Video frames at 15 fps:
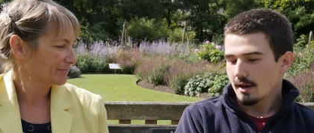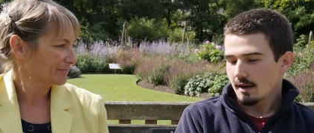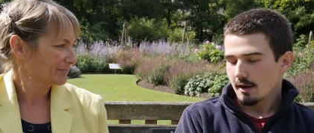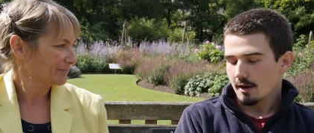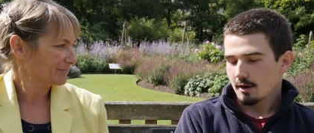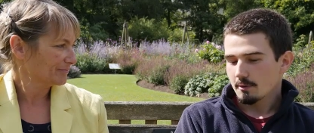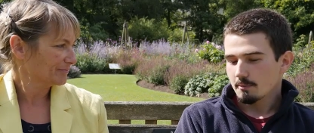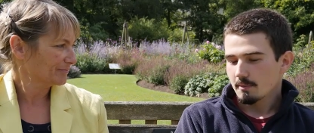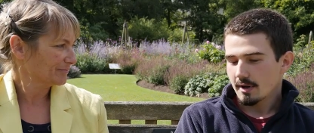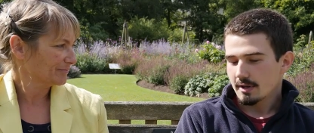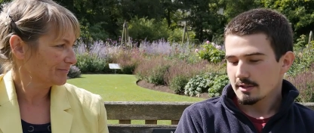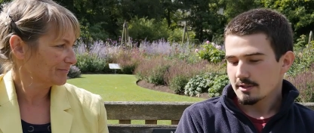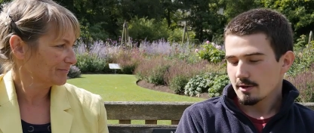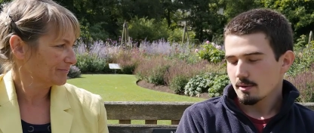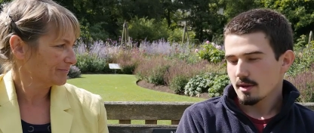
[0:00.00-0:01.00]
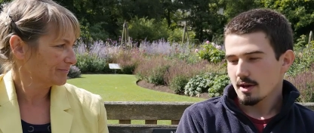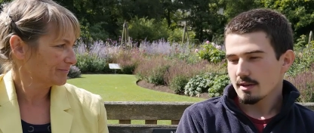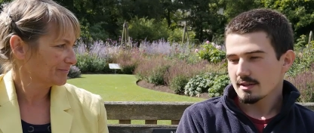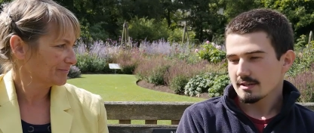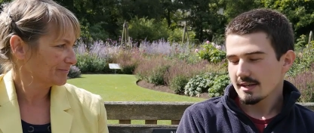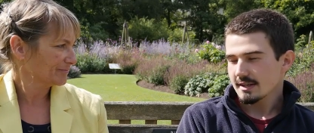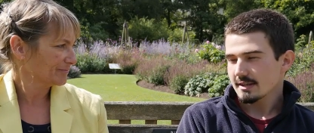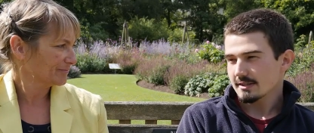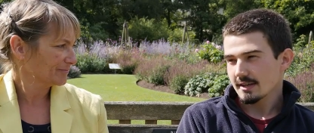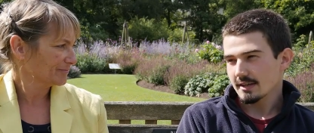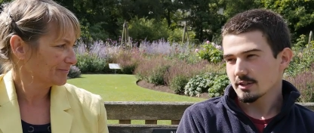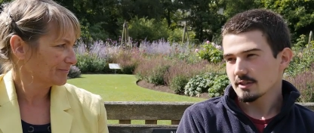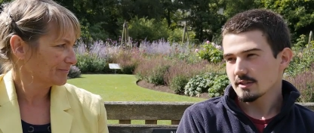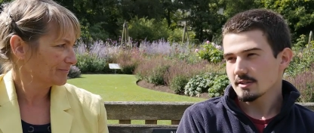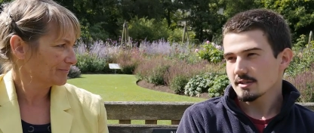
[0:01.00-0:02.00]
Speaker 1: And so there's 8
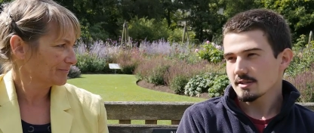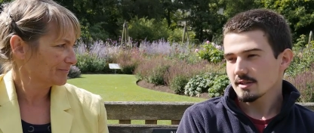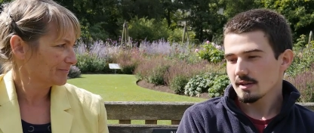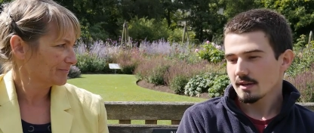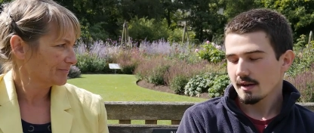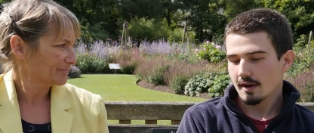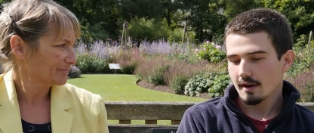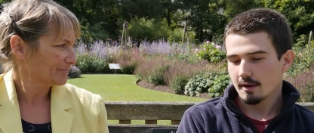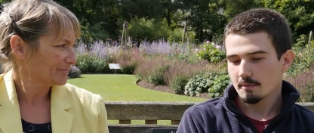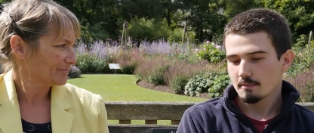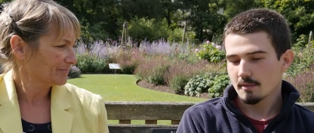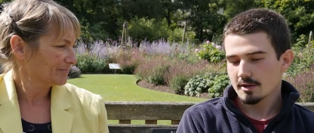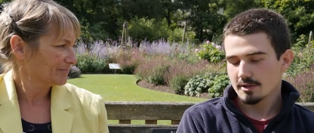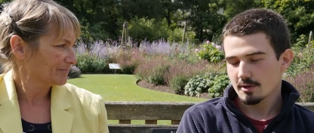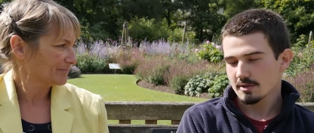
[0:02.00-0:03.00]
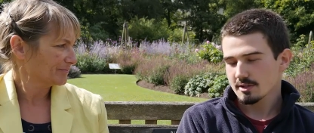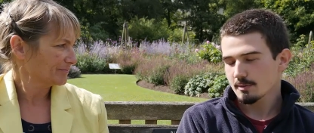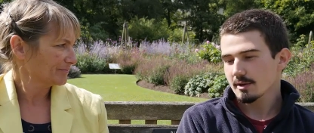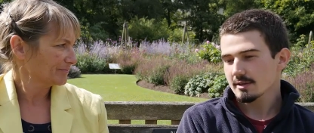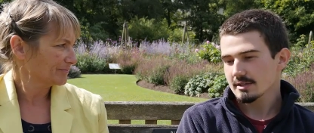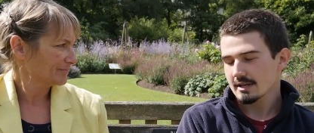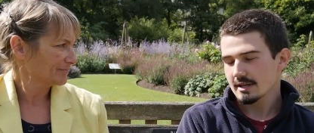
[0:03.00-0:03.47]
sections. So similar to